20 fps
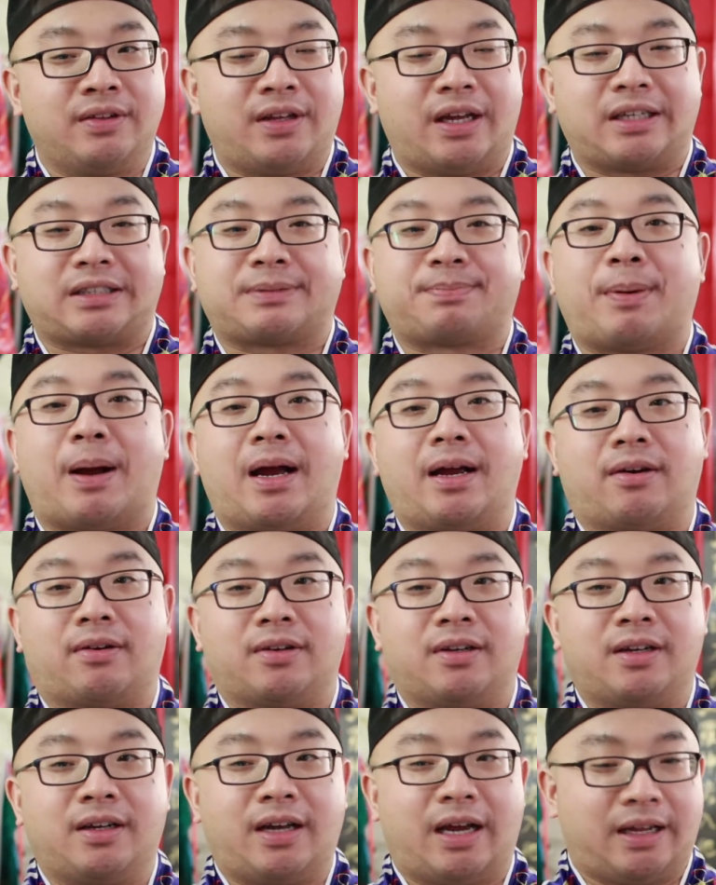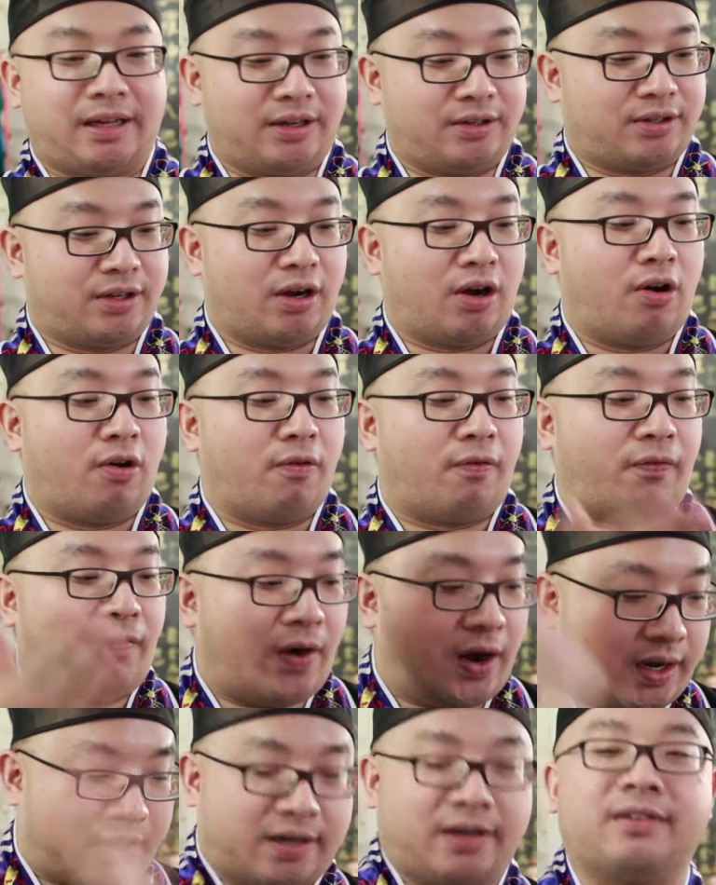expired, and then you say, oh
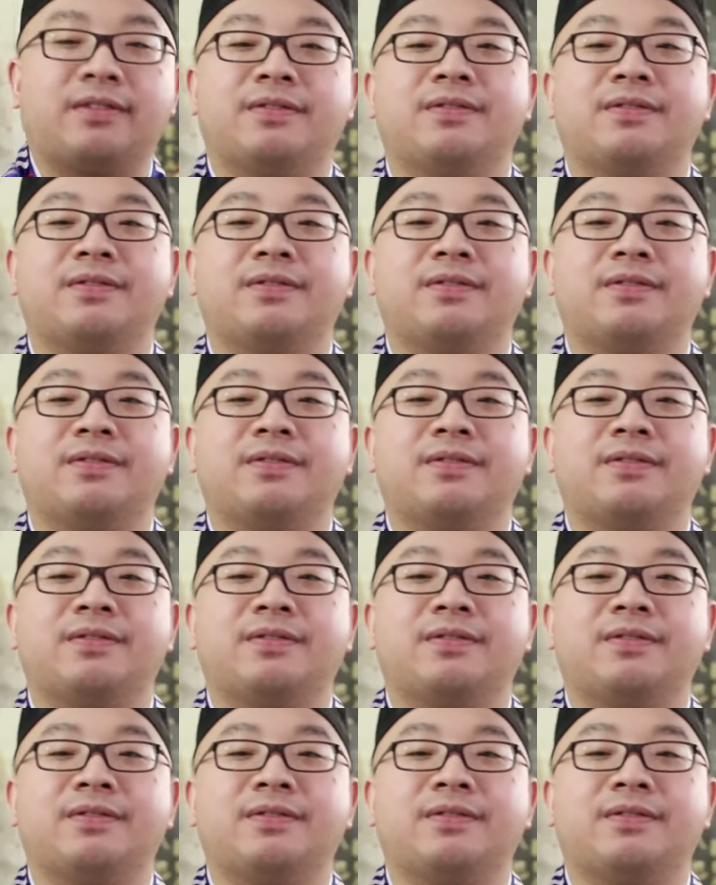fuck,